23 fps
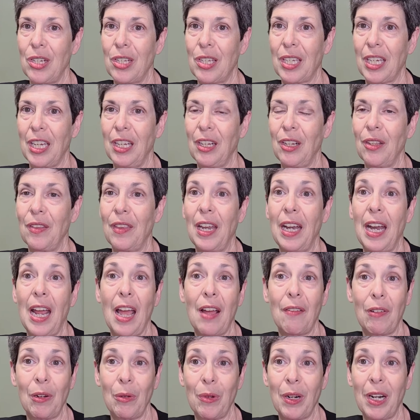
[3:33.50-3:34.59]
skill that
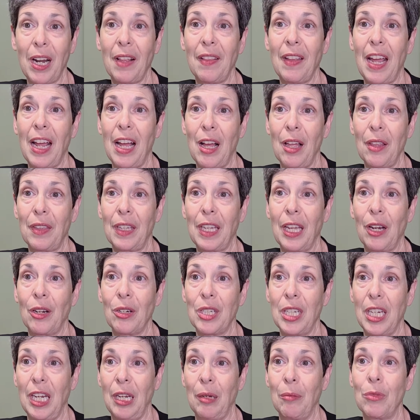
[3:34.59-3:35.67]
everyone on the healthcare
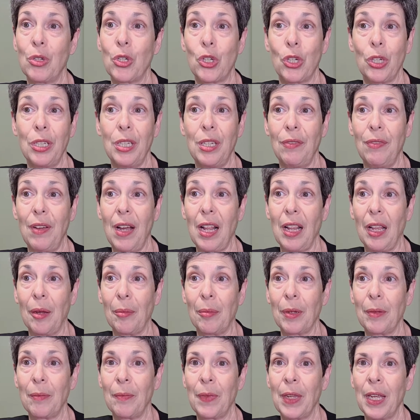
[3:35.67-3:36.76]
team should develop.
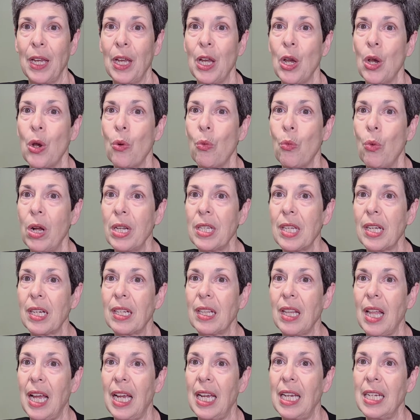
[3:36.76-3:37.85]
Once a
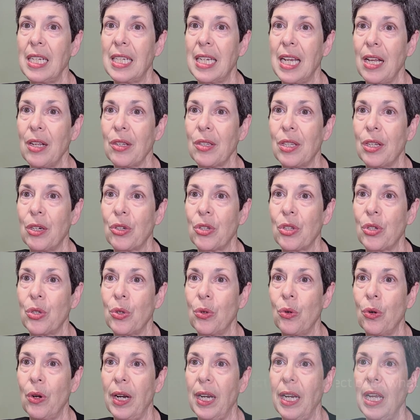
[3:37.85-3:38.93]
client tells their
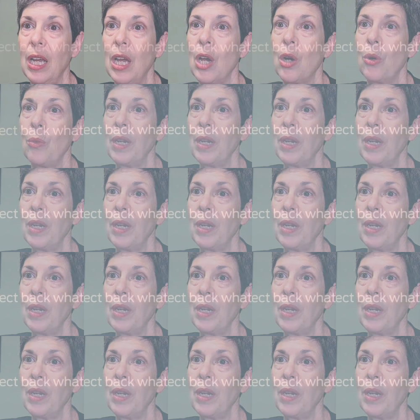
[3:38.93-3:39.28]
story, we